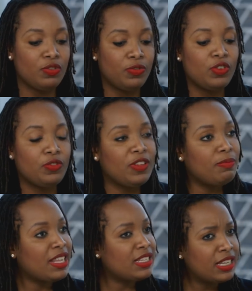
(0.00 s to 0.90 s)
you feel
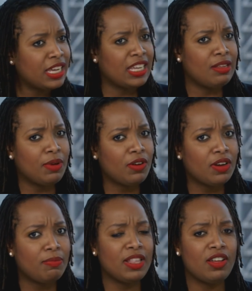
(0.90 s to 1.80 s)
better looking in the
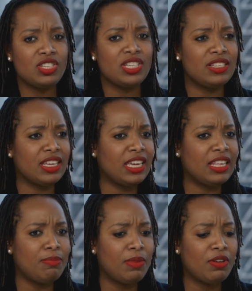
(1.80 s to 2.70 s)
mirror, but not just looking
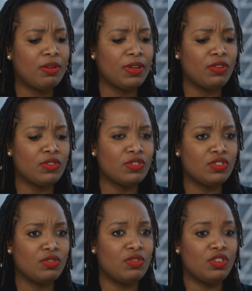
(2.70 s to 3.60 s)
in the mirror, but
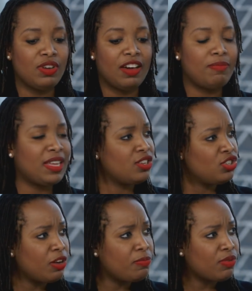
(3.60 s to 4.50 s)
also you have better
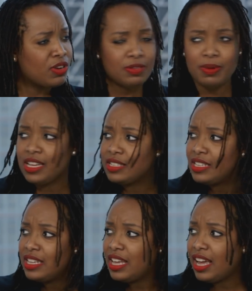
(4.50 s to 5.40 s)
job prospects.
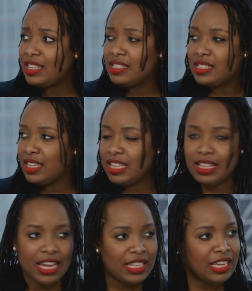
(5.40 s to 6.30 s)
And
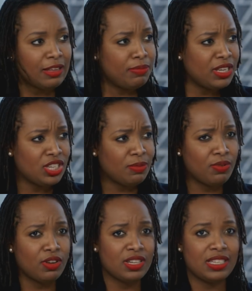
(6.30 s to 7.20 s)
skin lightening and bleaching
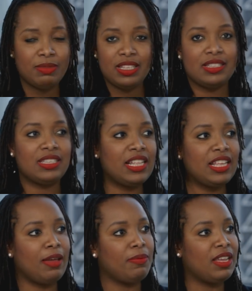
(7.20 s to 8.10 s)
products, I mean, it's still
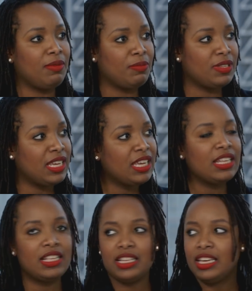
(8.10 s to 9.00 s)
an epidemic,
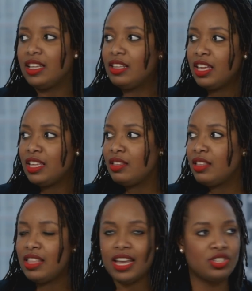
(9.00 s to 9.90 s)
particularly
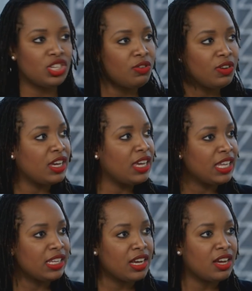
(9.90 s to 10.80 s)
in Nigeria,
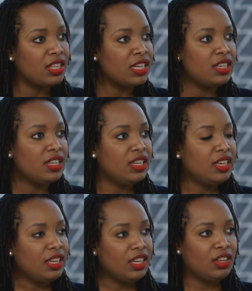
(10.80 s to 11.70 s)
in Ghana.
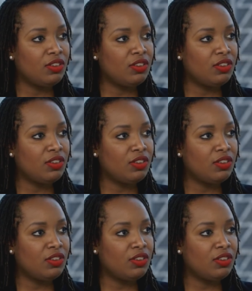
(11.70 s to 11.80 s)
You